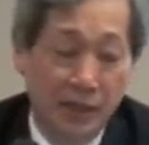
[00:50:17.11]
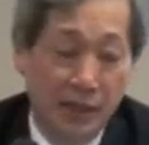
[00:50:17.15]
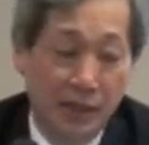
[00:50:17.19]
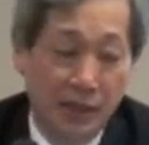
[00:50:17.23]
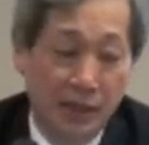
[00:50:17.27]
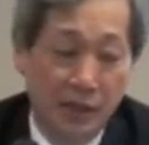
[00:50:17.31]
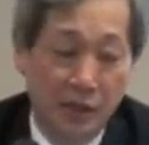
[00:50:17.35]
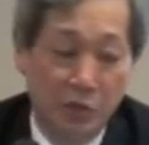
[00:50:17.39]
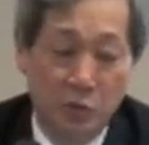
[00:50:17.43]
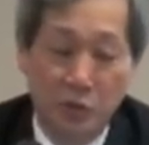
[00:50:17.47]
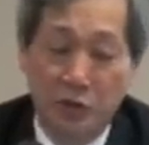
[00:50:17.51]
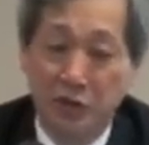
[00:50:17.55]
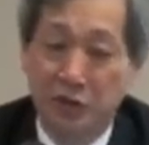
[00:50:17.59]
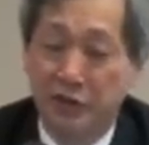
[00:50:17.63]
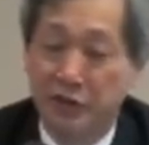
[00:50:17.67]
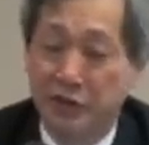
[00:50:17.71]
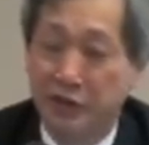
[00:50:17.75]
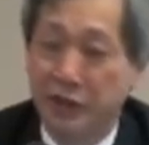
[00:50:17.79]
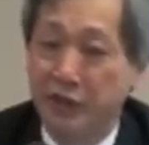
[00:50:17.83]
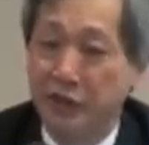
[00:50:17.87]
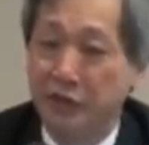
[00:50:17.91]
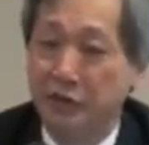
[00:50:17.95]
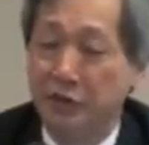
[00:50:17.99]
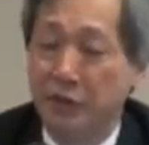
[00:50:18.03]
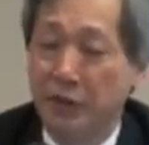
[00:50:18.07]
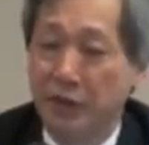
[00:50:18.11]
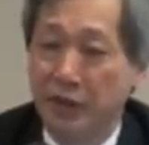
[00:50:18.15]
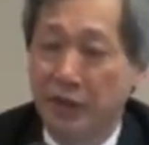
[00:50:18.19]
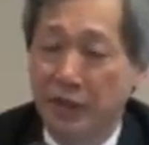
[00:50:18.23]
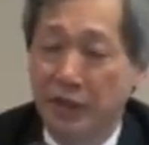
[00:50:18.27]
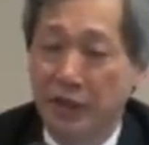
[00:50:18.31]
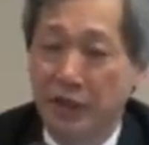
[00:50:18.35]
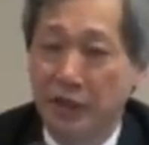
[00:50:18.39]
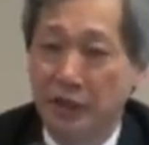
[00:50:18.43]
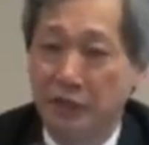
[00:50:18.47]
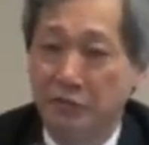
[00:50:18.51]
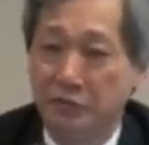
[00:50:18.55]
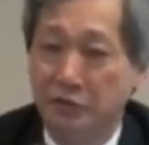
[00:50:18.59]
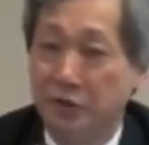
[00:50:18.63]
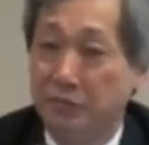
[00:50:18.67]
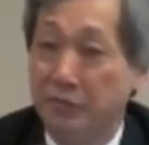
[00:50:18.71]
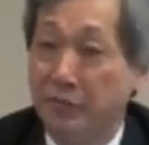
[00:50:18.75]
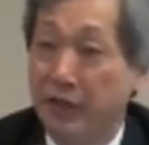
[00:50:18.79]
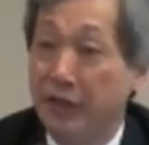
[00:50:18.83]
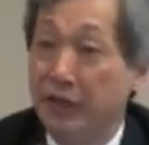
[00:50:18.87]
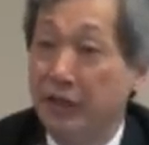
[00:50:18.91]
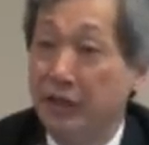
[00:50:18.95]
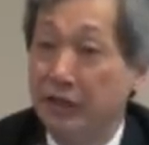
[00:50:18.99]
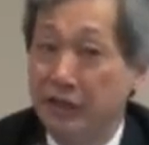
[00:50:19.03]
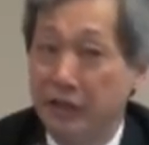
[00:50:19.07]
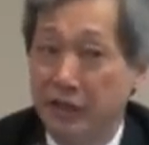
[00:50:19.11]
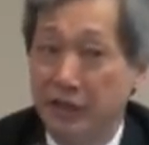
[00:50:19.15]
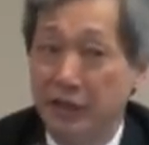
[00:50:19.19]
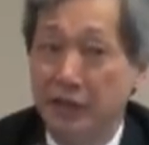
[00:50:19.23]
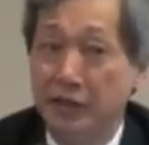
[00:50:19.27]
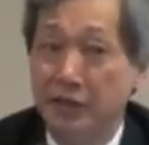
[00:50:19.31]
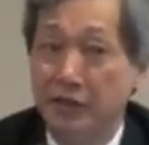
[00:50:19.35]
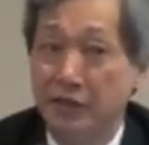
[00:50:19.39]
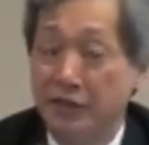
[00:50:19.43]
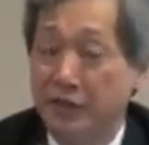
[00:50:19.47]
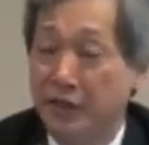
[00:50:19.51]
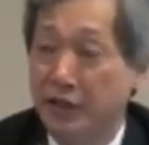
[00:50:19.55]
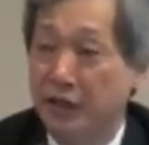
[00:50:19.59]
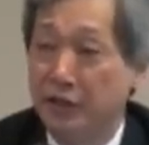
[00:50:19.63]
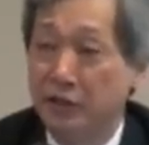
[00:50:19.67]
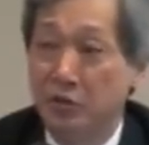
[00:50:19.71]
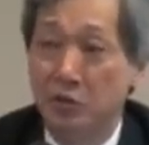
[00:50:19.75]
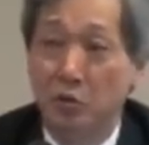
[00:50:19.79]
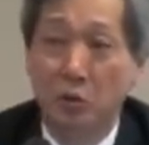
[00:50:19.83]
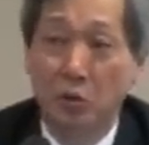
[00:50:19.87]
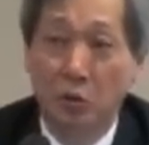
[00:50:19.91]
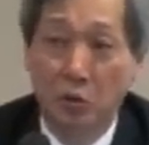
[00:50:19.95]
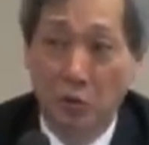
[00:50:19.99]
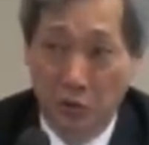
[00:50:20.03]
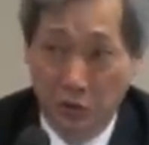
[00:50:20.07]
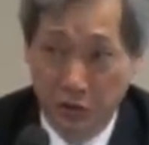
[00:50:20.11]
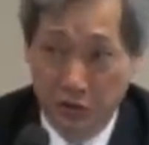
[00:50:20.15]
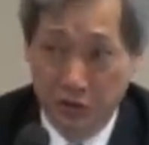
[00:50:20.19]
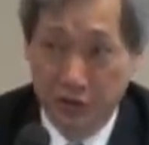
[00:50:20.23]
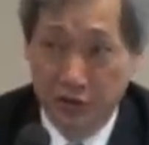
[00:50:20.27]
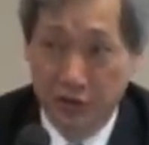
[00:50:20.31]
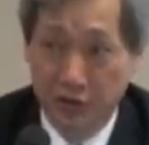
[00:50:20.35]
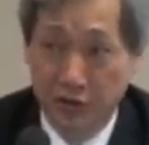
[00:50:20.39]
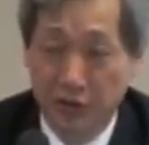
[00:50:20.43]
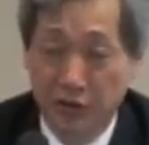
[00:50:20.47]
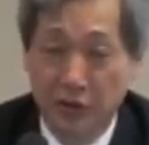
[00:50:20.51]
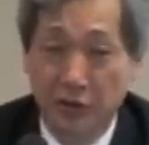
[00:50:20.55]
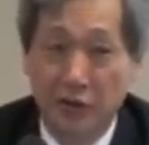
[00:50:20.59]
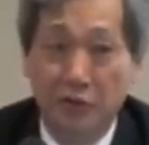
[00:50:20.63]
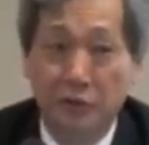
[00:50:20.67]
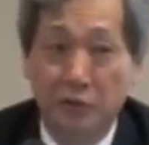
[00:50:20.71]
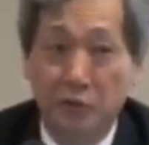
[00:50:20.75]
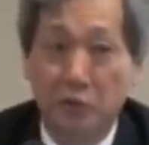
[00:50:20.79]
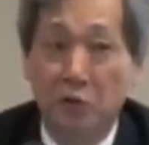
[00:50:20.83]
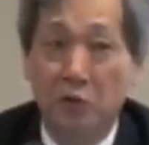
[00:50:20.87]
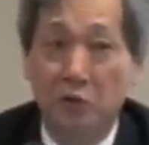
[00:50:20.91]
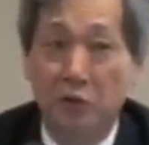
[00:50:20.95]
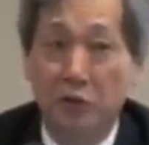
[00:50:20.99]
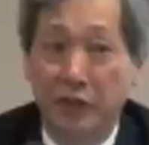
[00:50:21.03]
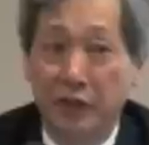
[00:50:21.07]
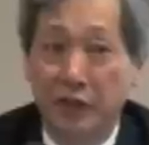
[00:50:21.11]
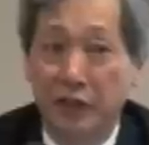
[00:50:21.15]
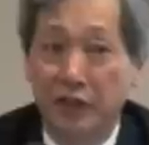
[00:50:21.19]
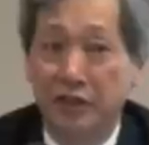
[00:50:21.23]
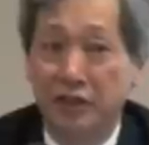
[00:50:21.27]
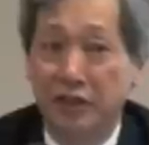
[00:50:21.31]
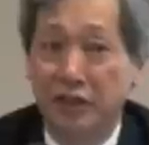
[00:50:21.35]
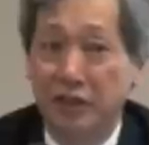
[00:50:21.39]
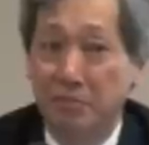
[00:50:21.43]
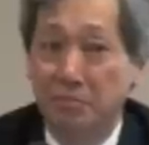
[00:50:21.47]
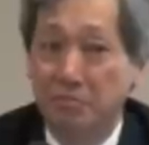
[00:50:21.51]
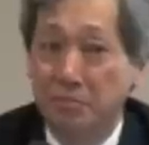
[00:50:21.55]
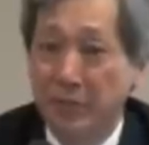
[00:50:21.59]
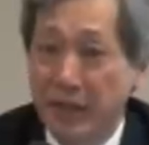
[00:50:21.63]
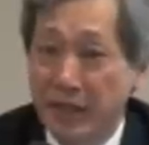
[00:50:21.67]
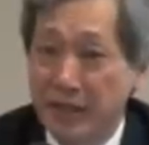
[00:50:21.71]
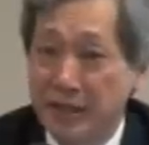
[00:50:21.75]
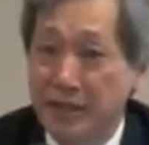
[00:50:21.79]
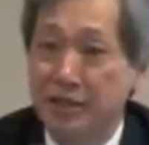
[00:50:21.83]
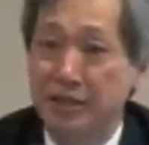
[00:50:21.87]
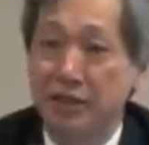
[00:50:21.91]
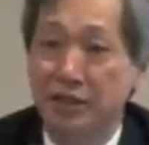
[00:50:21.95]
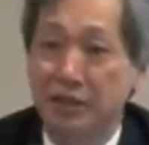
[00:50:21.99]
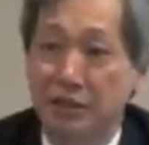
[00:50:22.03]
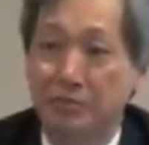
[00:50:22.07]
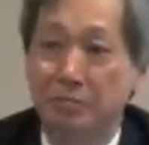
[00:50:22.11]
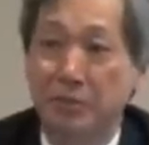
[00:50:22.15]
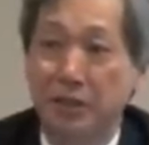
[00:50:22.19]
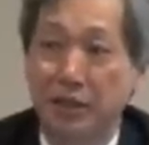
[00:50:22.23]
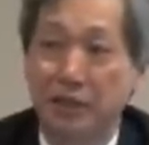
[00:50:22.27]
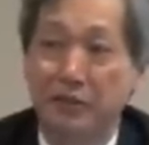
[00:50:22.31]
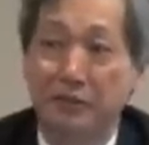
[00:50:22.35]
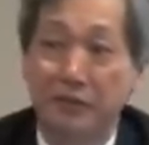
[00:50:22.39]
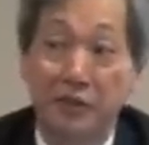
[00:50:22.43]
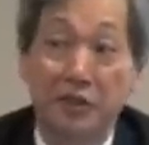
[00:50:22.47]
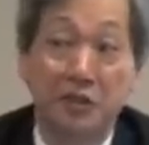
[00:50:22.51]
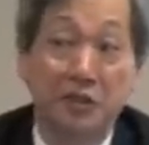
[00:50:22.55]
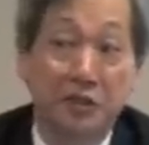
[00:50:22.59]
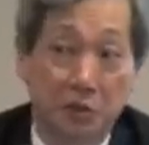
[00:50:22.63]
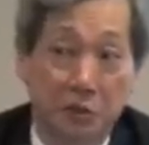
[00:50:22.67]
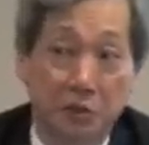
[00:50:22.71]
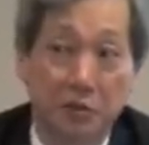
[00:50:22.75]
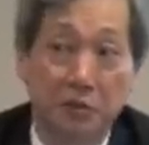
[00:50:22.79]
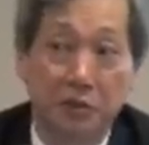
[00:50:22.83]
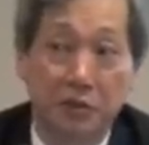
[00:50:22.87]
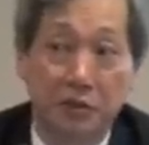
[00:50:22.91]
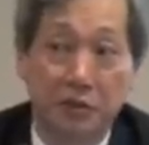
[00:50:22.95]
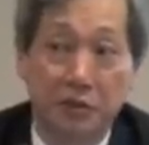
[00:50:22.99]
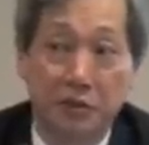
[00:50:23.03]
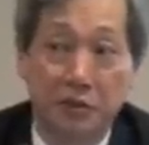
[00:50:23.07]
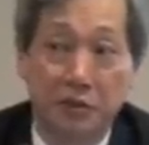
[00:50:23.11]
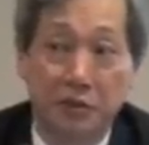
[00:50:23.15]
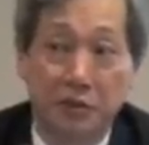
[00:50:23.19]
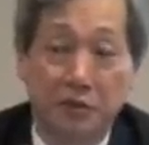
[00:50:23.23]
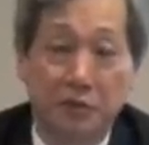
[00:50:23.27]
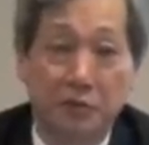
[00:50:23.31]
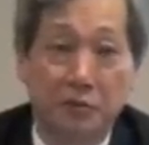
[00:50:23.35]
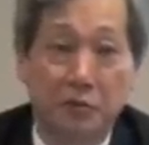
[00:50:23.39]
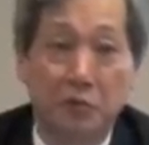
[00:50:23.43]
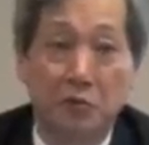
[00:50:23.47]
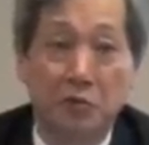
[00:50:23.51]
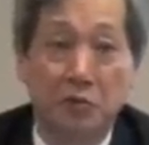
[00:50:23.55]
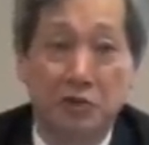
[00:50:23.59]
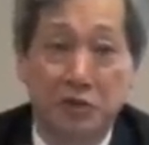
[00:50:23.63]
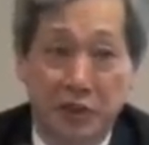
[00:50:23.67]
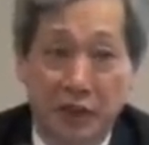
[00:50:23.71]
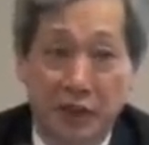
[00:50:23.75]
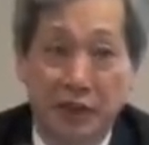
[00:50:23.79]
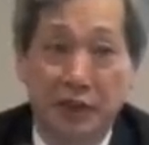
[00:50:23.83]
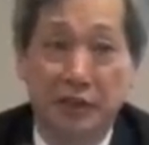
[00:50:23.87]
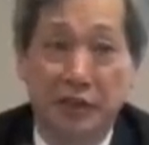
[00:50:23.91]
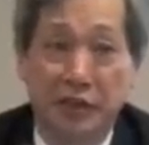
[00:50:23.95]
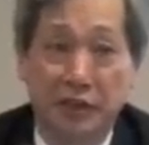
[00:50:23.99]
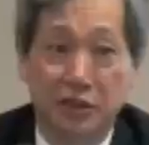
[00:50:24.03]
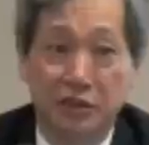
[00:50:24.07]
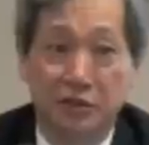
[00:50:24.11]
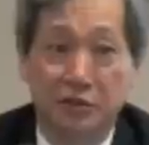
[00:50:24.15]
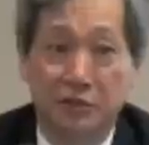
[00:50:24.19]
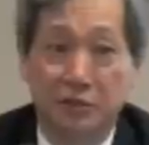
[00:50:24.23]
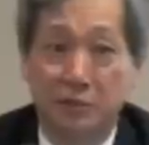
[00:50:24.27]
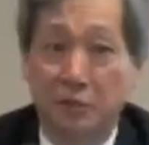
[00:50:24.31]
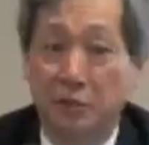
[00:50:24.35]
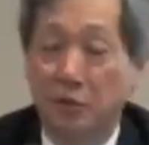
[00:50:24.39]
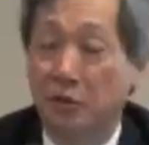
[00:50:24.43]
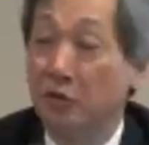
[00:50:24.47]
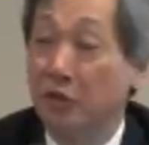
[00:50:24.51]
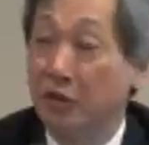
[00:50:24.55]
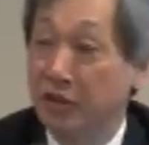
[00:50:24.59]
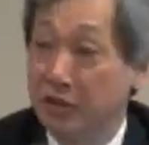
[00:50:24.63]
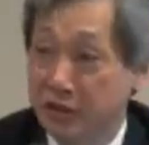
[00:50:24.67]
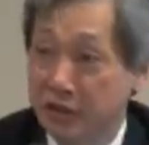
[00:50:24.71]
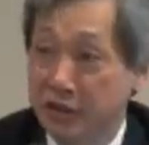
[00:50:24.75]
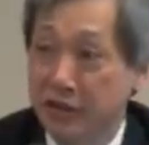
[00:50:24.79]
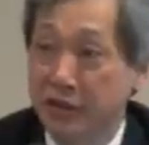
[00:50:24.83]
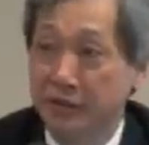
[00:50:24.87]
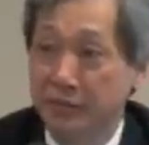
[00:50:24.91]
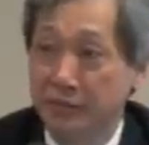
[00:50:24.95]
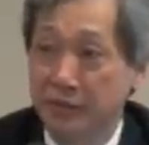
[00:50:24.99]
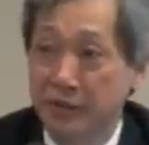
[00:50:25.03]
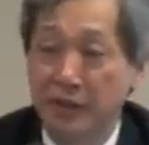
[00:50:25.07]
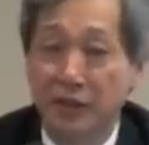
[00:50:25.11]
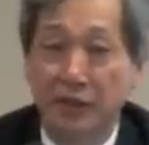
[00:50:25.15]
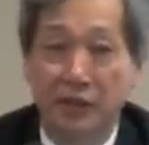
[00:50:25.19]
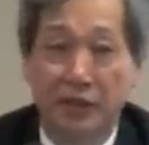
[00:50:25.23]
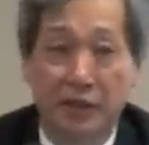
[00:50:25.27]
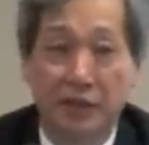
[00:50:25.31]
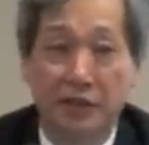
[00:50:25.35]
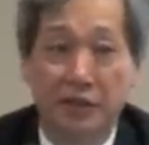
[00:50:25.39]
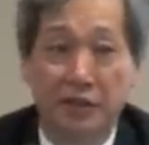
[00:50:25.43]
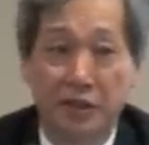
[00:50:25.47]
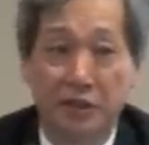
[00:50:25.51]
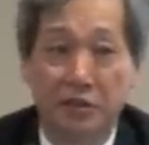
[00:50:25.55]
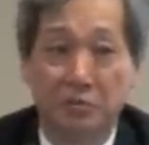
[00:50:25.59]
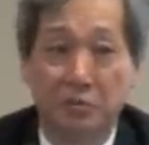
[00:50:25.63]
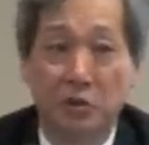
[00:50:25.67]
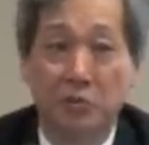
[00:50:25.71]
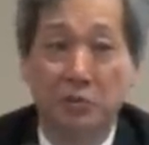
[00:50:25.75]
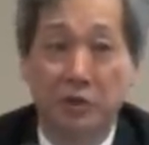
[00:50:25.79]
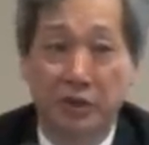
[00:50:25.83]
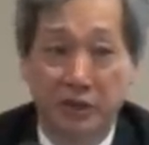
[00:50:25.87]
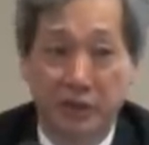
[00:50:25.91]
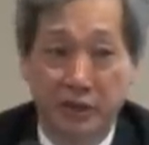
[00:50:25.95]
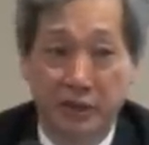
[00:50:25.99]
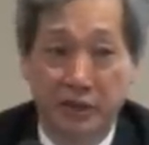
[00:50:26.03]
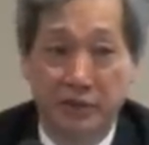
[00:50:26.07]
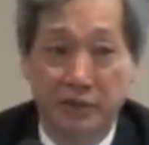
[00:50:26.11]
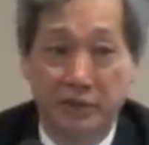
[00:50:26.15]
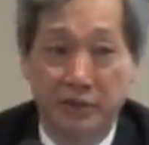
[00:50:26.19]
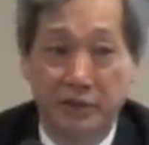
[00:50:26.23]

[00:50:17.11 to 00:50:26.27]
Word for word: uh, will still uh, remain in that course, for it is immensely beneficial for China's policy at this moment.